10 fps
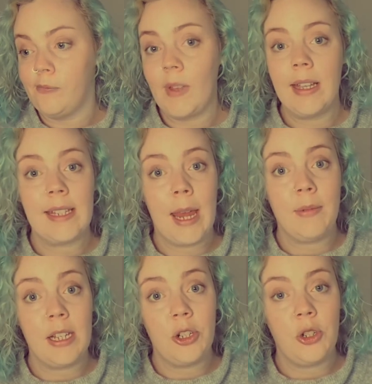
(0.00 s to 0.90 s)

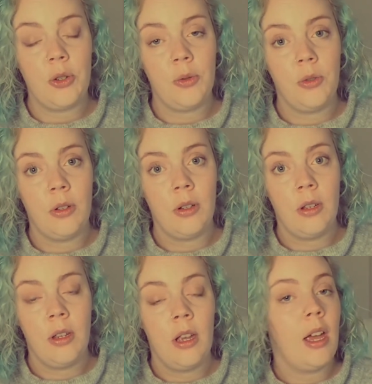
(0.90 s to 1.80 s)
escaped into
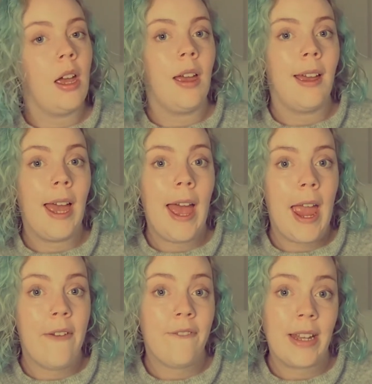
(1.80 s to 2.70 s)

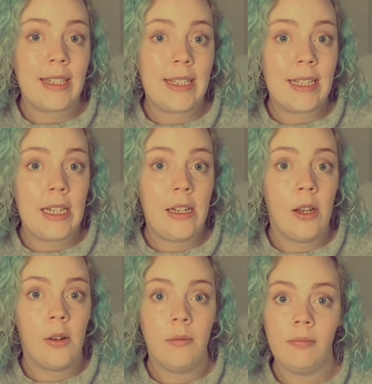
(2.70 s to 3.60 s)
a fantasy
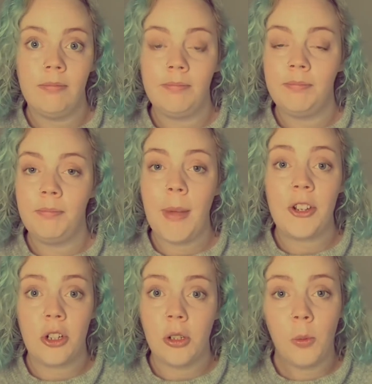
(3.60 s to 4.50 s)

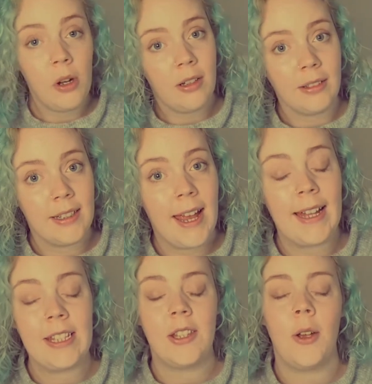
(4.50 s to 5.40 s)
magical world,
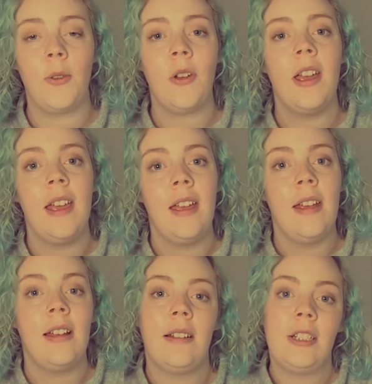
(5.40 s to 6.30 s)
and so
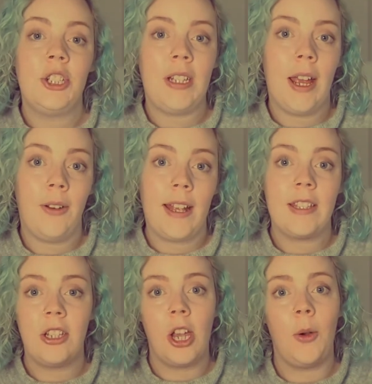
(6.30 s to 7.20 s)
she now gets
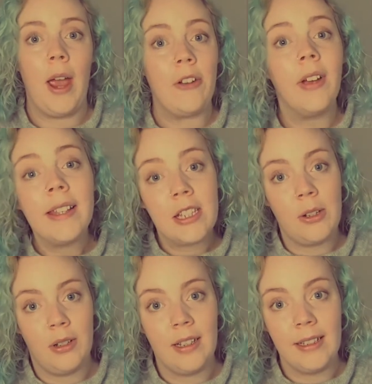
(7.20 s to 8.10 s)
to go and
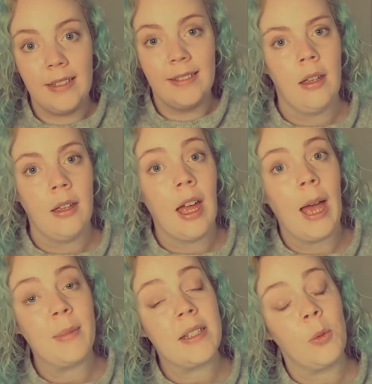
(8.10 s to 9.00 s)
rescue her.
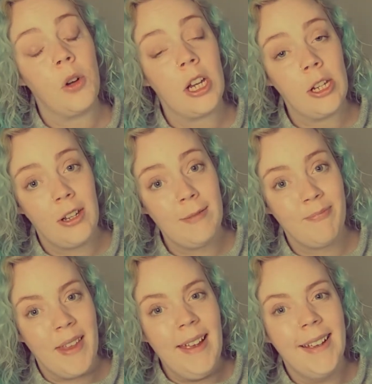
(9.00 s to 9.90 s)
I'm still working on it,
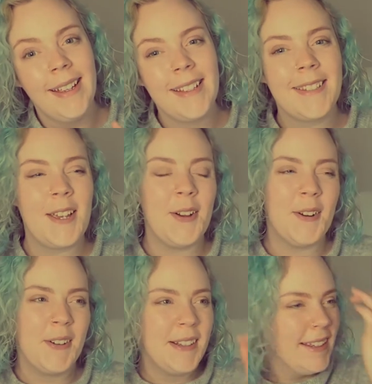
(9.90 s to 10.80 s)

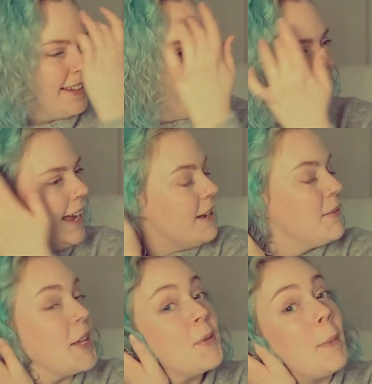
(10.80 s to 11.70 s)
so
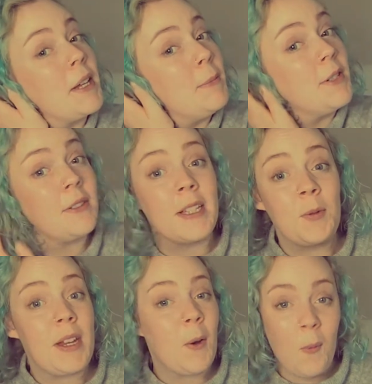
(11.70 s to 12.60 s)
that's what I'm going to be doing this
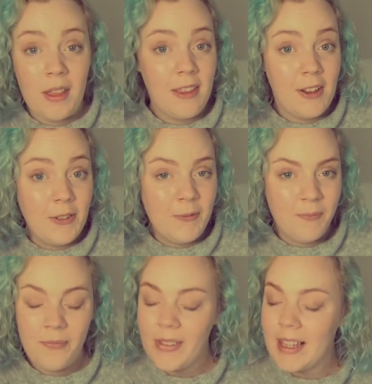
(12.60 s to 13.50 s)
week with you.
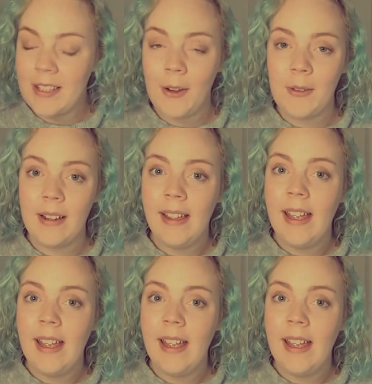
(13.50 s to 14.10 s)
So